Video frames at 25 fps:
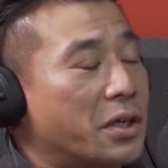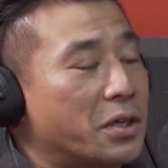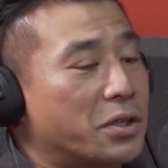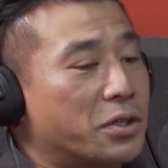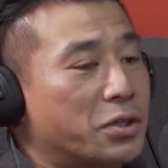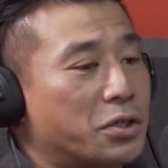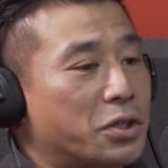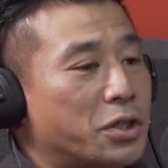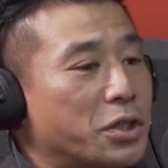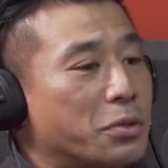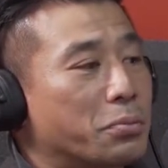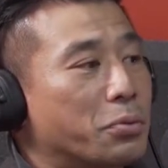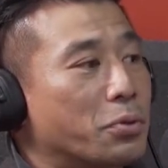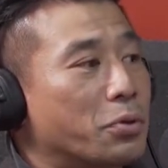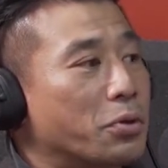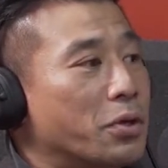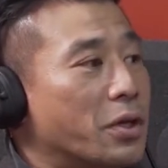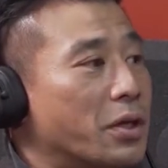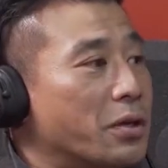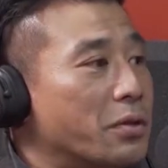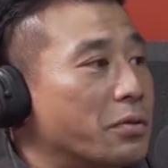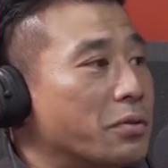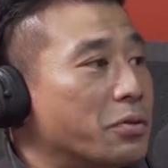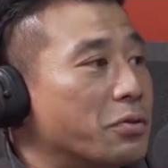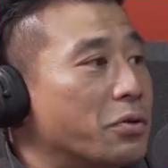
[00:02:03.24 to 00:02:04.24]
that's cheaper
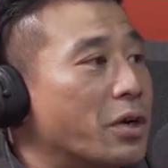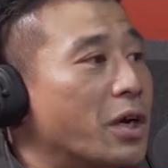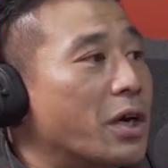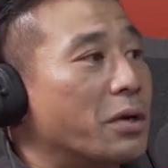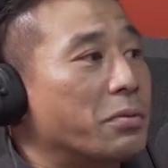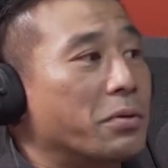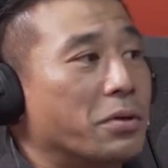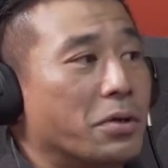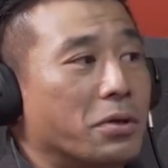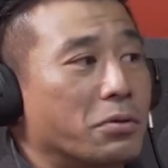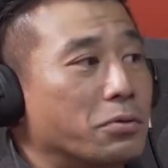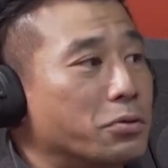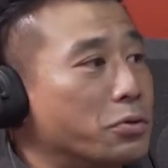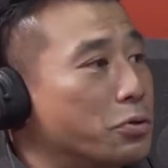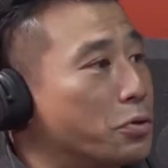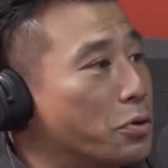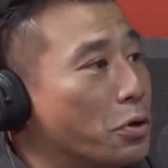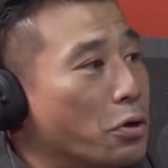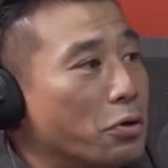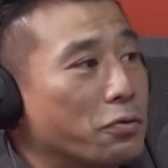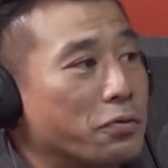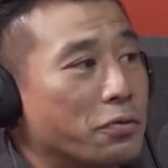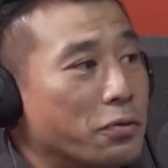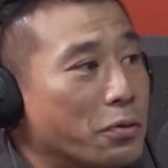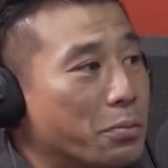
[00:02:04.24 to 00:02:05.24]
than Grab, and I'll
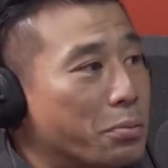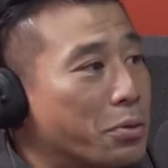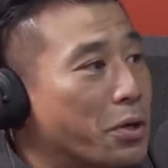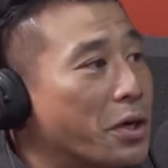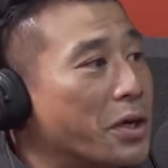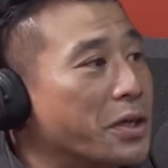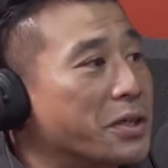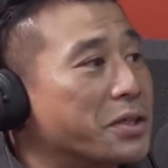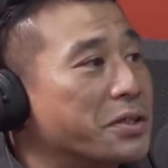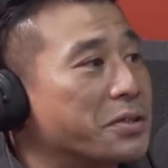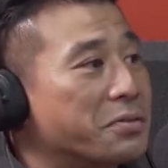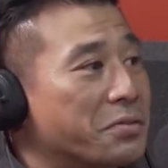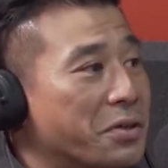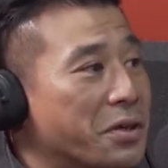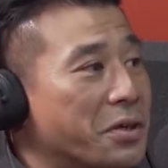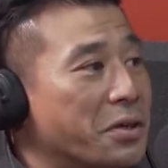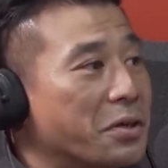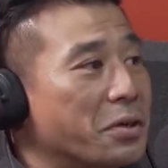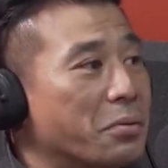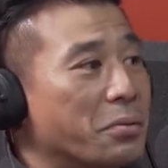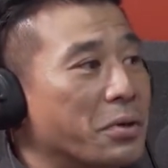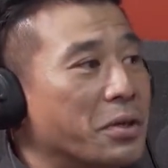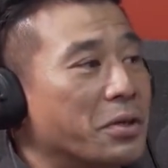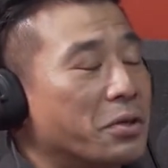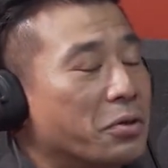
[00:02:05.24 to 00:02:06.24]
go for the price, right?
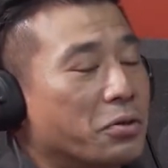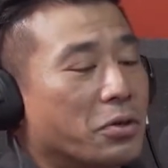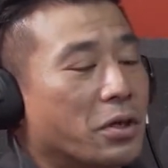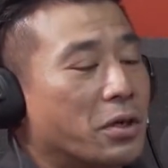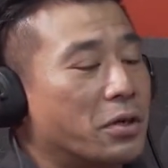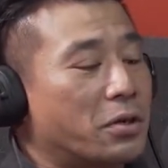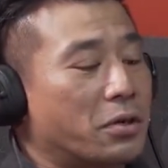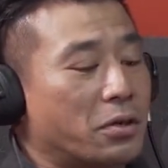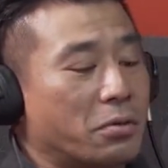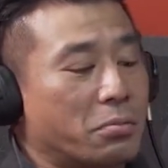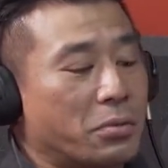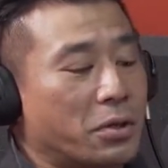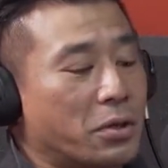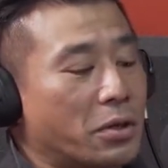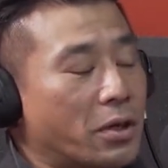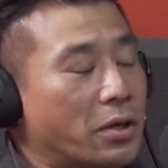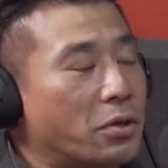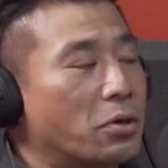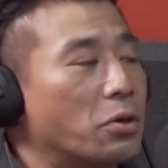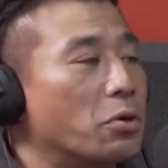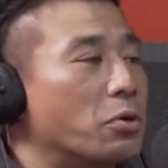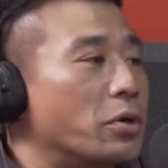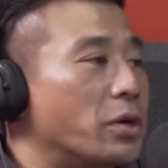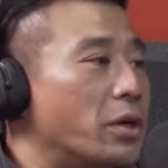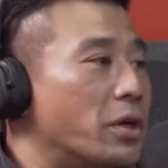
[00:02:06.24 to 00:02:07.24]
And I mean, you're not going to be
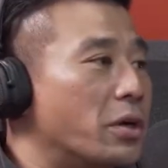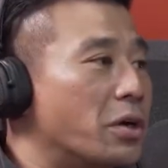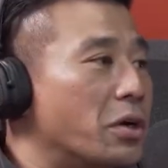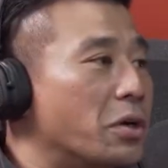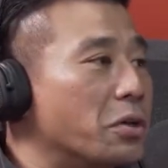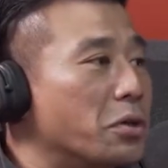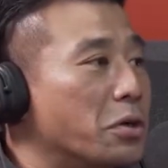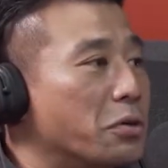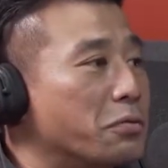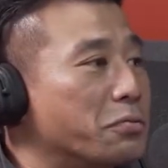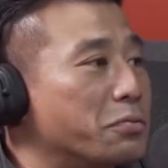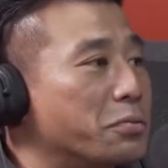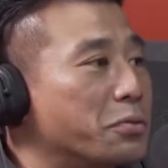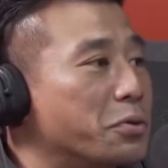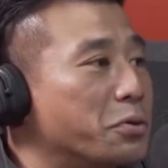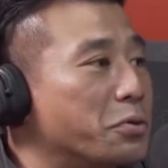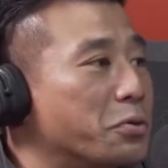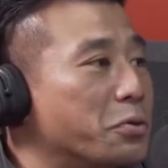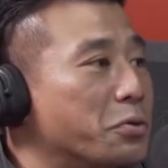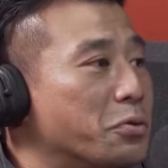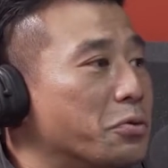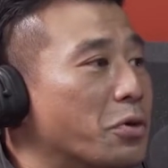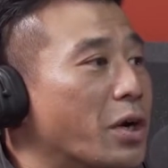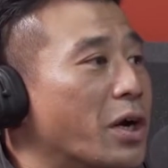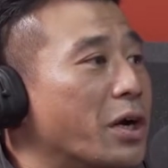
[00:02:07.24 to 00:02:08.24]
like, oh, yeah, I love
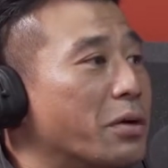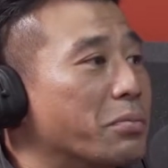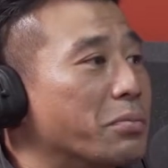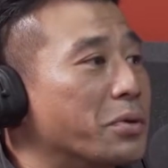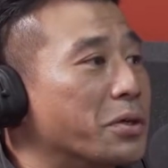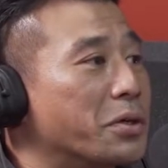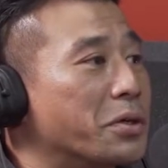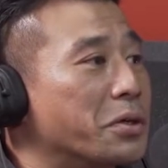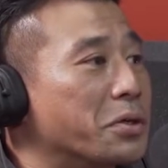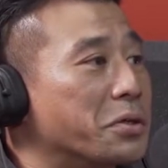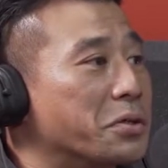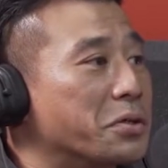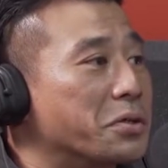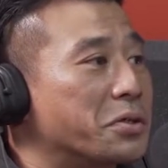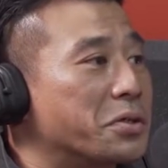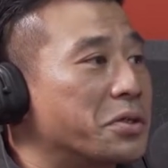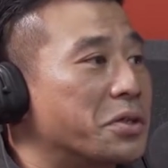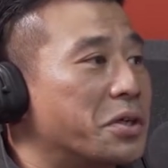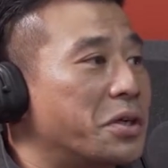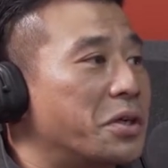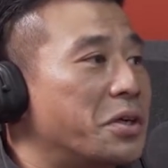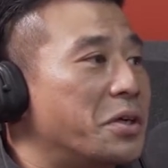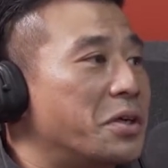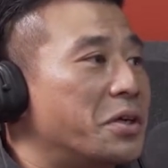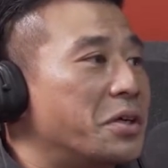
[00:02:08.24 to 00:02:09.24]
Grab
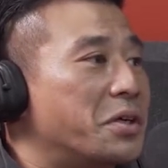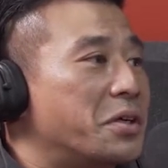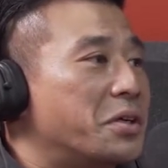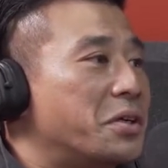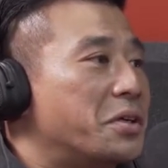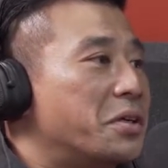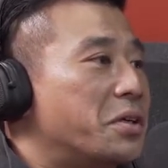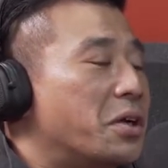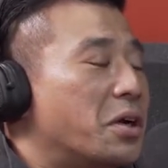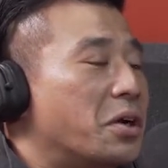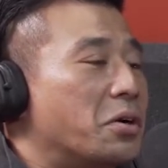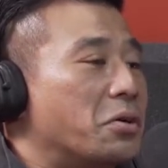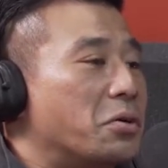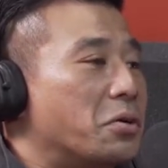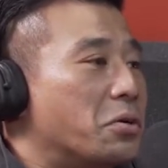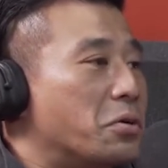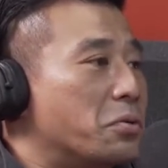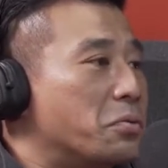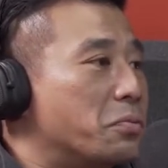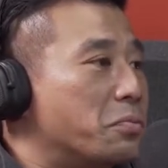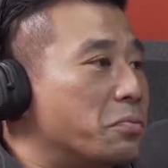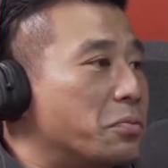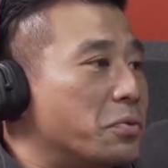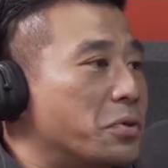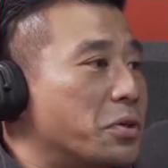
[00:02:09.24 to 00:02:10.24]
because, I don't
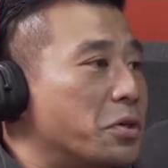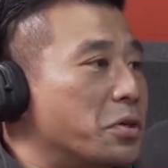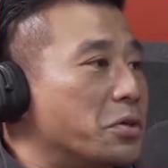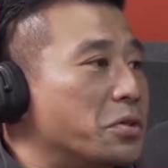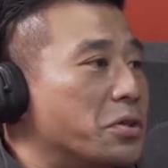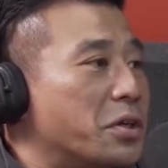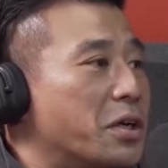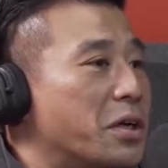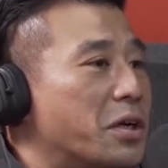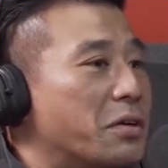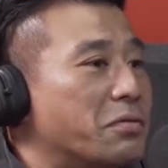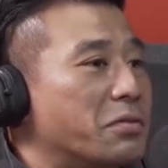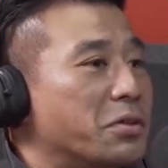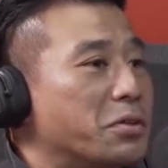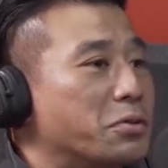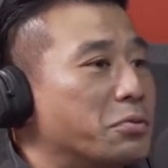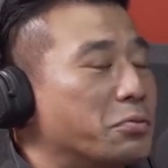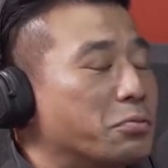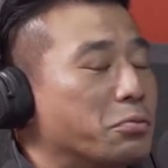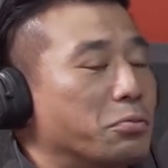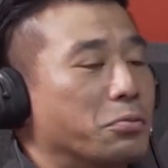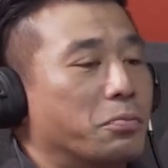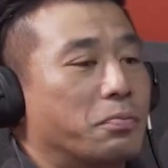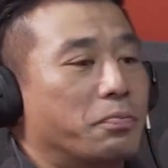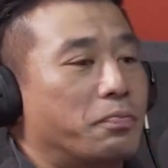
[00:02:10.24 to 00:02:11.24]
know, because I have this
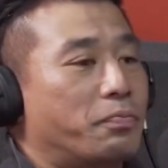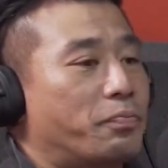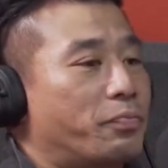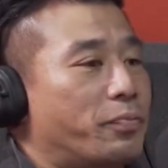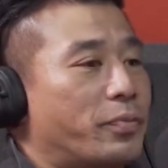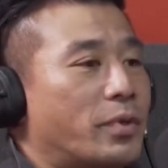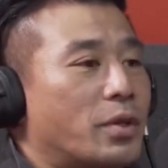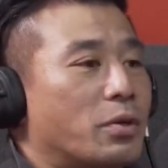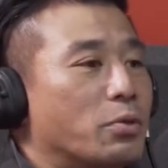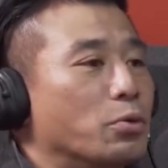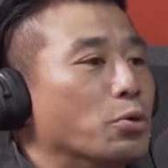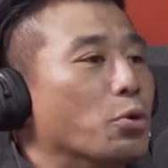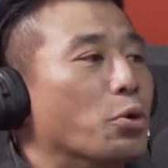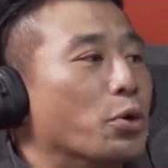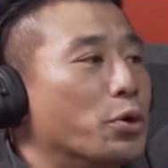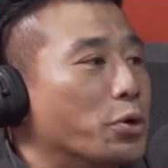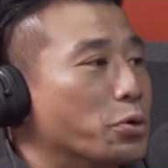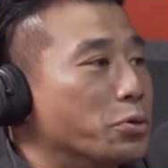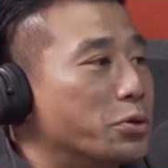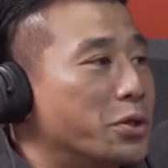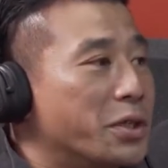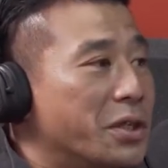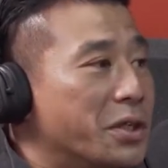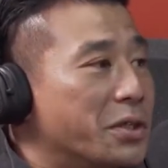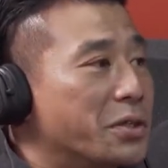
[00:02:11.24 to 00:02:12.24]

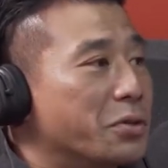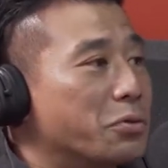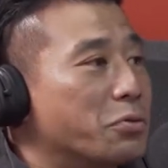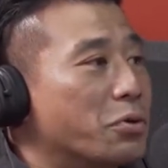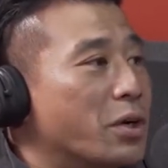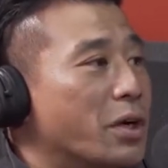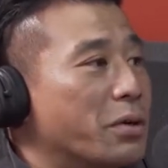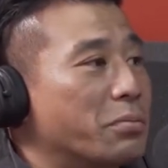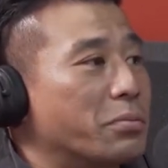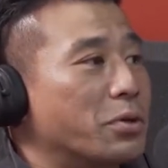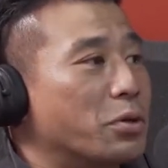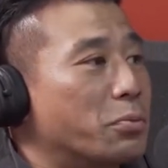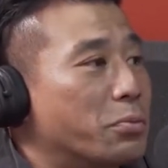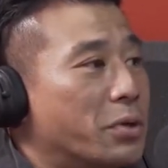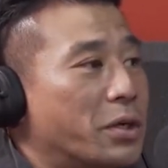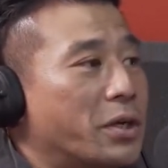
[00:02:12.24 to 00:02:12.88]
loyalty to Grab.